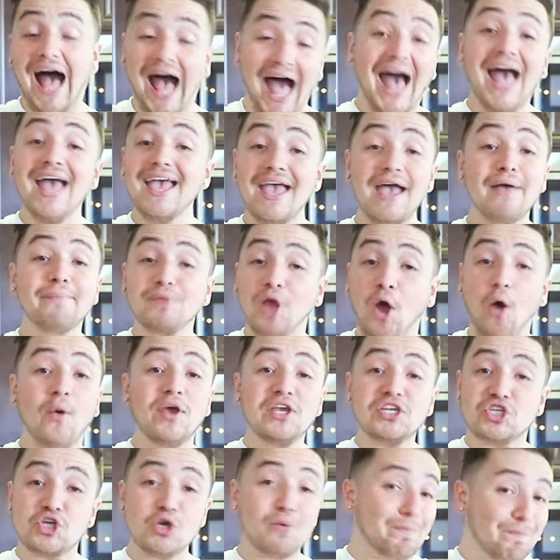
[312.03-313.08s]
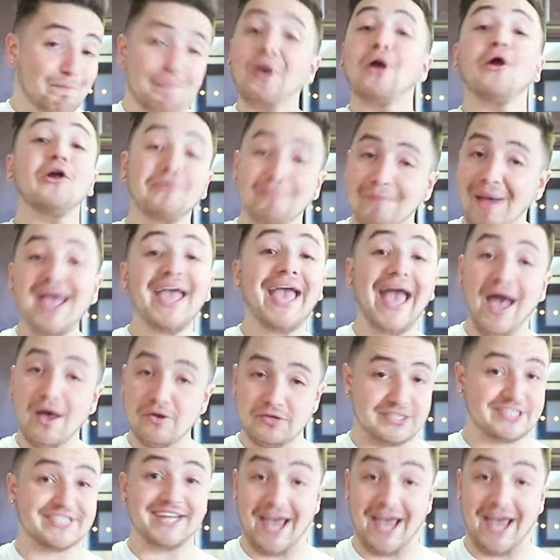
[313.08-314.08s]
I am going to burn my house